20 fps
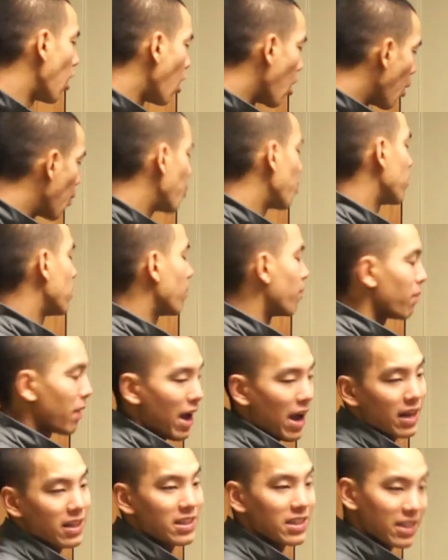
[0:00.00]
to open the
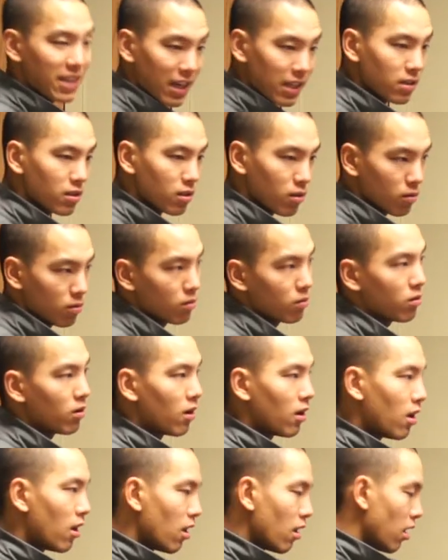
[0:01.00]
bag to get to.
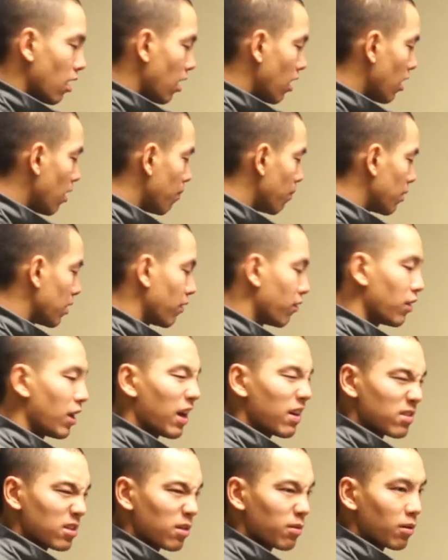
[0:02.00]
But if you
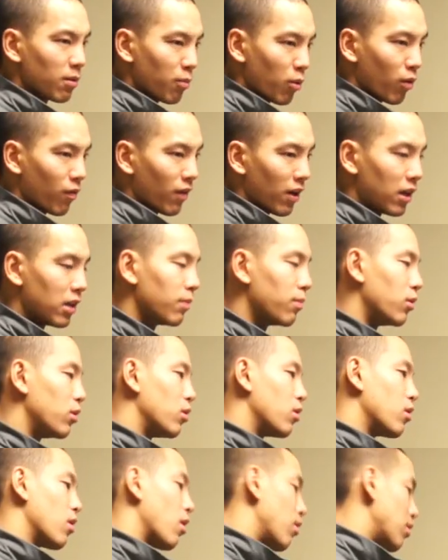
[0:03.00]
have something more valuable,
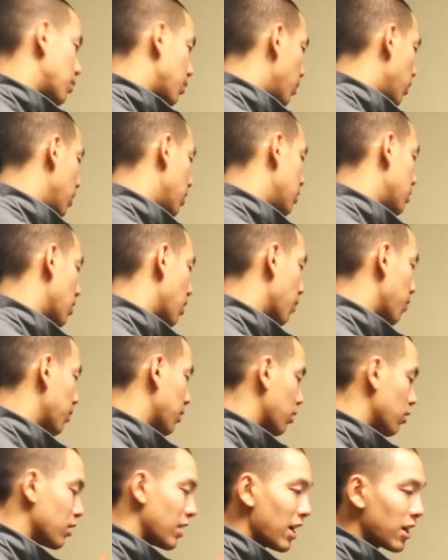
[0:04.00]
you can always put it in there. But
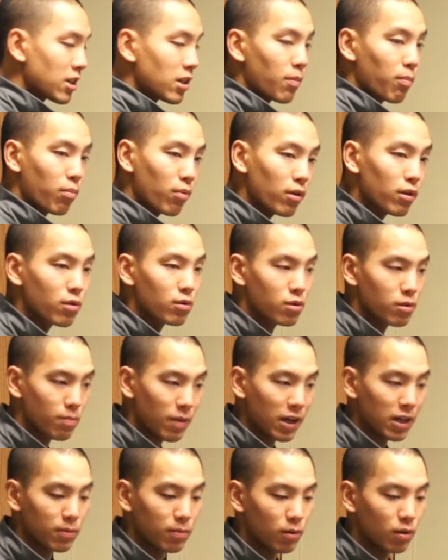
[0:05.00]
there's actually a pretty
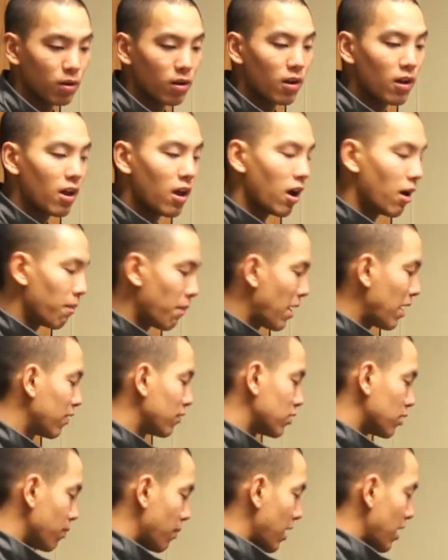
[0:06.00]
respectable amount
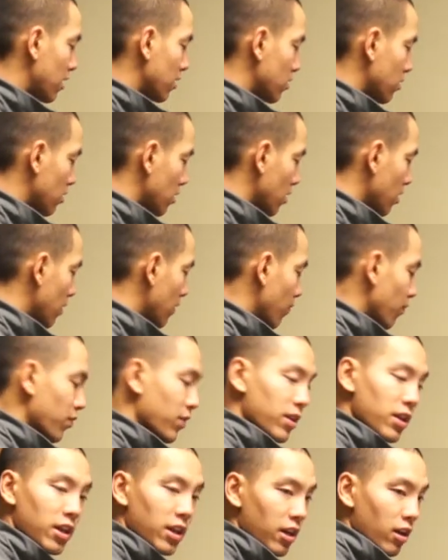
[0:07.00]
of space
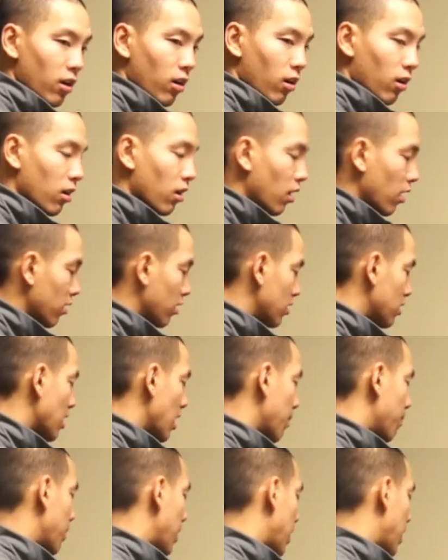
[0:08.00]
here on the top